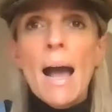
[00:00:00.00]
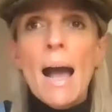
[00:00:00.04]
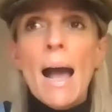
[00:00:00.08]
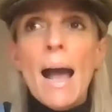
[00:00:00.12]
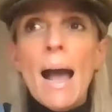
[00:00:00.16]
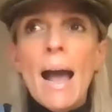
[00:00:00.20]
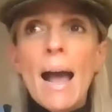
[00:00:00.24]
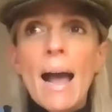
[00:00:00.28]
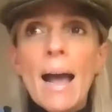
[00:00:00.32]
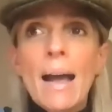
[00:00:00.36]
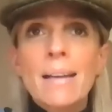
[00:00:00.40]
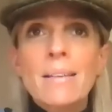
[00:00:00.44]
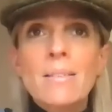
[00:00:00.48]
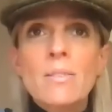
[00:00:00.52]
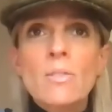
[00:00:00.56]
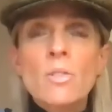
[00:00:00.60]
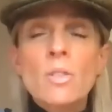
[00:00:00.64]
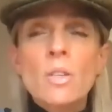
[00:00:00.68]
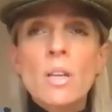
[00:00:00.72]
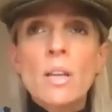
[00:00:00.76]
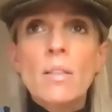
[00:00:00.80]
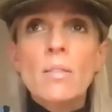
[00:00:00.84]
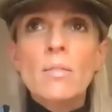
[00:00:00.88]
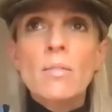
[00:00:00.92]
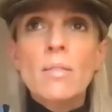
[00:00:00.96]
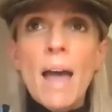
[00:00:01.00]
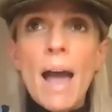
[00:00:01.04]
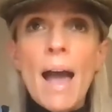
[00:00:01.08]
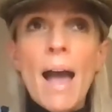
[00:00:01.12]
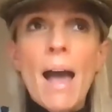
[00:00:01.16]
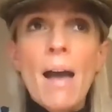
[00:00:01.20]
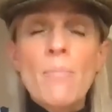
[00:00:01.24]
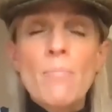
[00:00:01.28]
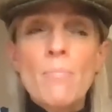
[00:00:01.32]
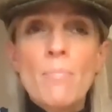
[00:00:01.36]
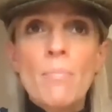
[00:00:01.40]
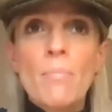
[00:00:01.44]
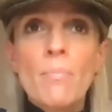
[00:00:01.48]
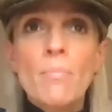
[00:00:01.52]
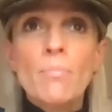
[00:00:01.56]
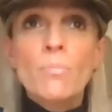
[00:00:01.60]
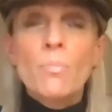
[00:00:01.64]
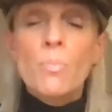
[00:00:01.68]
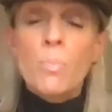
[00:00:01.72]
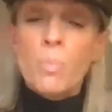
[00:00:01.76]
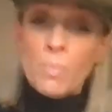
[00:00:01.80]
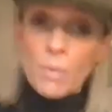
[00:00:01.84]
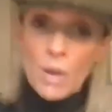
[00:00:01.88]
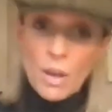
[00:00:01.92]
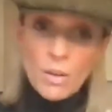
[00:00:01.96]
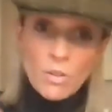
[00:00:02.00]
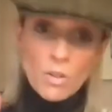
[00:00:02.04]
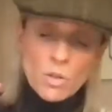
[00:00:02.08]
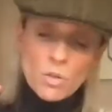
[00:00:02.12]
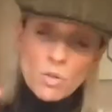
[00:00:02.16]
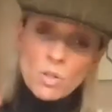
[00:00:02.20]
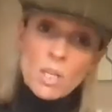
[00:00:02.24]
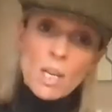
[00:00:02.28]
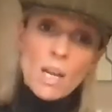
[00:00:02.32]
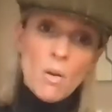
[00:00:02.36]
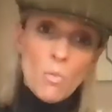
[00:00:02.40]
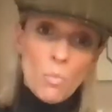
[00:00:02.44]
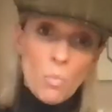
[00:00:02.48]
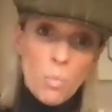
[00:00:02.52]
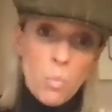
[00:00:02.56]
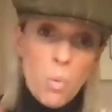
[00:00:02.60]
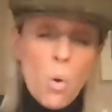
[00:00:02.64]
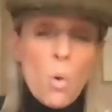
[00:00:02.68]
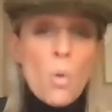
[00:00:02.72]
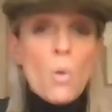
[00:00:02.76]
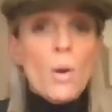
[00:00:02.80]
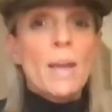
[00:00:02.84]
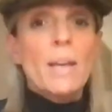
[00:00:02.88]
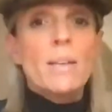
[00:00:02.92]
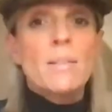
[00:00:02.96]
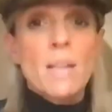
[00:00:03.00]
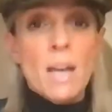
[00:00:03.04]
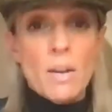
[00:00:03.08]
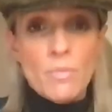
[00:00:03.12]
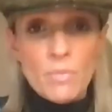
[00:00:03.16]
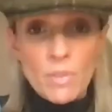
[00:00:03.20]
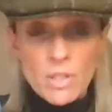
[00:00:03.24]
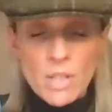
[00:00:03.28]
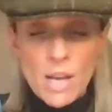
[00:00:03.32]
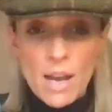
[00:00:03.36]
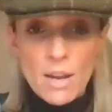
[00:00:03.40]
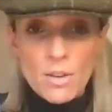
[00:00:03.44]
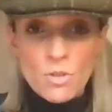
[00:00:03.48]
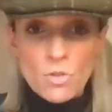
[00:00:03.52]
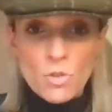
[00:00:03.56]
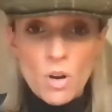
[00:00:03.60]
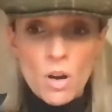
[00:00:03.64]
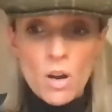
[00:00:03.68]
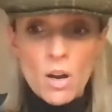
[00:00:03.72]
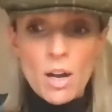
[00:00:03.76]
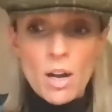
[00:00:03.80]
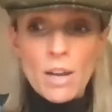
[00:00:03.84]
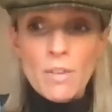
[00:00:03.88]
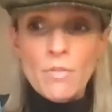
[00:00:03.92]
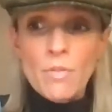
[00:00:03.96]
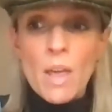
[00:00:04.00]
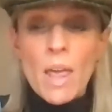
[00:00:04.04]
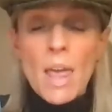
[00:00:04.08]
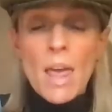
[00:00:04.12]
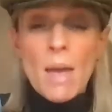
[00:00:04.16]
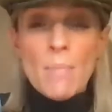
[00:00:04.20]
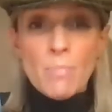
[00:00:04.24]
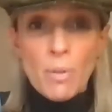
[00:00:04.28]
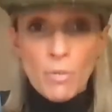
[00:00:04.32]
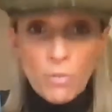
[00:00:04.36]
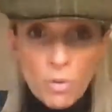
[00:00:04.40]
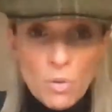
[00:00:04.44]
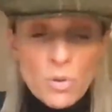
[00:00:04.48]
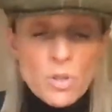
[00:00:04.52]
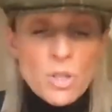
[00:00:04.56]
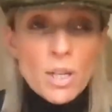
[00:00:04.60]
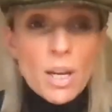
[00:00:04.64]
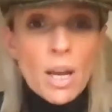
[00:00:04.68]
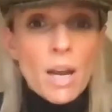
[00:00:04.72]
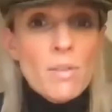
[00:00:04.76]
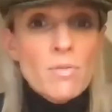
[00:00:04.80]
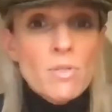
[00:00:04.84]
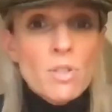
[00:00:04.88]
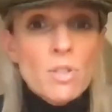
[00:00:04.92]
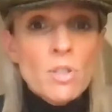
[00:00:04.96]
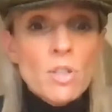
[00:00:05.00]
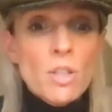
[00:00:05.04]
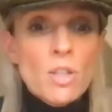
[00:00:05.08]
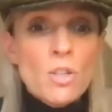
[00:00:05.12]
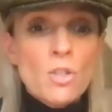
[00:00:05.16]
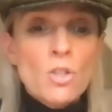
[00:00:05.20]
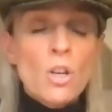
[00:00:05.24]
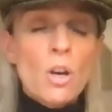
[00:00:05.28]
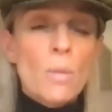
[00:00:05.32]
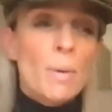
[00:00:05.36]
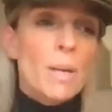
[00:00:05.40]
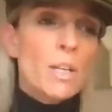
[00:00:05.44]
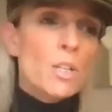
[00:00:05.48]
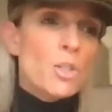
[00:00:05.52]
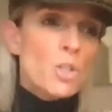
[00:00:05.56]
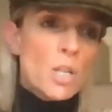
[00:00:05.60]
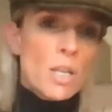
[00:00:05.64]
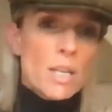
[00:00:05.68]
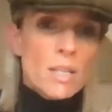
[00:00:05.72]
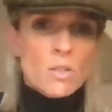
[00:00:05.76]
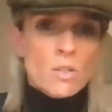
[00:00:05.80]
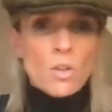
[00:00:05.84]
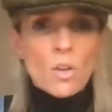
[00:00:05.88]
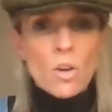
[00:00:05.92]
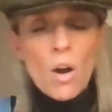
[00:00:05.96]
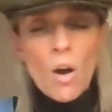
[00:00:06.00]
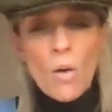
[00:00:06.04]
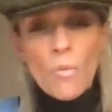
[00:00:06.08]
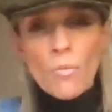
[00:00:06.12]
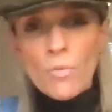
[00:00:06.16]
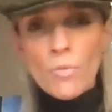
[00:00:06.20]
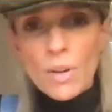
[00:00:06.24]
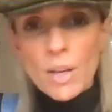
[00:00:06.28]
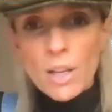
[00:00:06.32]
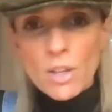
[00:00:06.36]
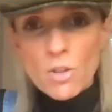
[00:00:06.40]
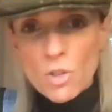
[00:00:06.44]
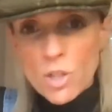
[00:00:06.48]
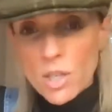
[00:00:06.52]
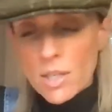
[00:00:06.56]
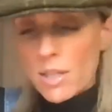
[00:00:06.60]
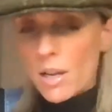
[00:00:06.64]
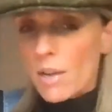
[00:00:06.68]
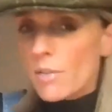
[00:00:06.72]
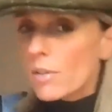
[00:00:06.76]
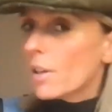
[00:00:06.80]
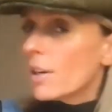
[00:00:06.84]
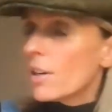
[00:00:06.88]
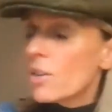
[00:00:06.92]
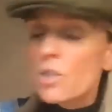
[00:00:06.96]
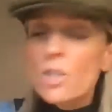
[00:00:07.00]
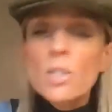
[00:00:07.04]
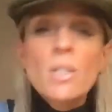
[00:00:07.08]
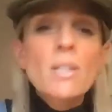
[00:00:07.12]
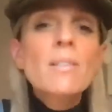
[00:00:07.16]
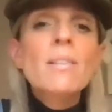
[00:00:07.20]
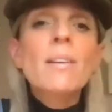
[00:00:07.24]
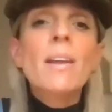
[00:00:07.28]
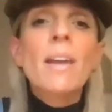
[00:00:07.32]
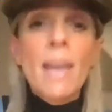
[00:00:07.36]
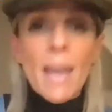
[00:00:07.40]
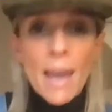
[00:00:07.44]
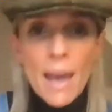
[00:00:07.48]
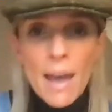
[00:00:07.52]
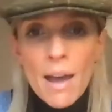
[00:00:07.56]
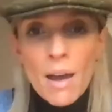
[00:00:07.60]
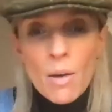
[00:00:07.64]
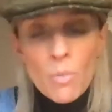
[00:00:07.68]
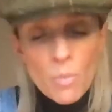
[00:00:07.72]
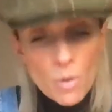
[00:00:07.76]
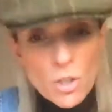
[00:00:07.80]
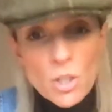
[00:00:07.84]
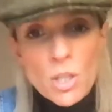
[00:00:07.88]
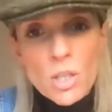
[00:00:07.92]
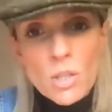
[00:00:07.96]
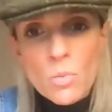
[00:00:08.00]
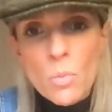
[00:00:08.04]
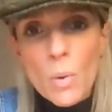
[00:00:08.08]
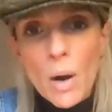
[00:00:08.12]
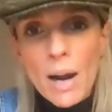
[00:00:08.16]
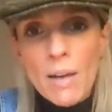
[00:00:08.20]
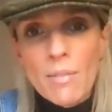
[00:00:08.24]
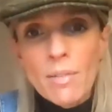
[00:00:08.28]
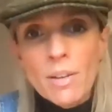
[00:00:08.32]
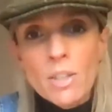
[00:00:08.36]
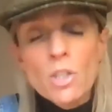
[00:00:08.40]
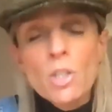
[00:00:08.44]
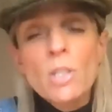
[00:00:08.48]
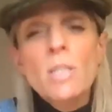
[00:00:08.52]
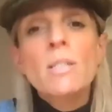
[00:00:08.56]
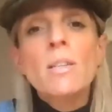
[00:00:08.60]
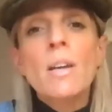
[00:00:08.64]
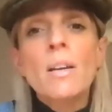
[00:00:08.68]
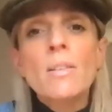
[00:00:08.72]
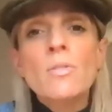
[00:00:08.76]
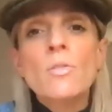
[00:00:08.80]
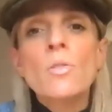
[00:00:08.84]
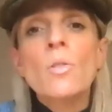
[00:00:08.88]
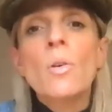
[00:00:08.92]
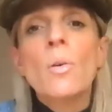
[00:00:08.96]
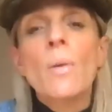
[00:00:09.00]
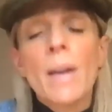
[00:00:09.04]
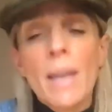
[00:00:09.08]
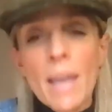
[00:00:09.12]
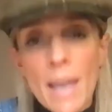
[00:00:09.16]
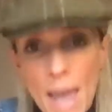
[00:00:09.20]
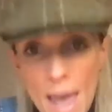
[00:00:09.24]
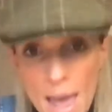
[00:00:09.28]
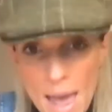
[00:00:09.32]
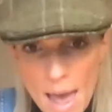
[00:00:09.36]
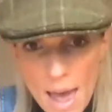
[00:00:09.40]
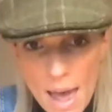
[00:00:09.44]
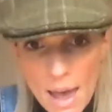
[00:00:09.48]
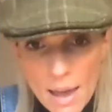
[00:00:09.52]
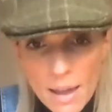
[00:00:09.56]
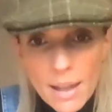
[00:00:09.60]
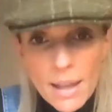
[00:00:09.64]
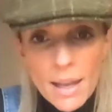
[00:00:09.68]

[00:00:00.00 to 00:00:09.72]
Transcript: And that, you see her walking down Rodeo Drive before she goes into the shop, and she is confident, she's owning it. She doesn't care what she's wearing. She does not care.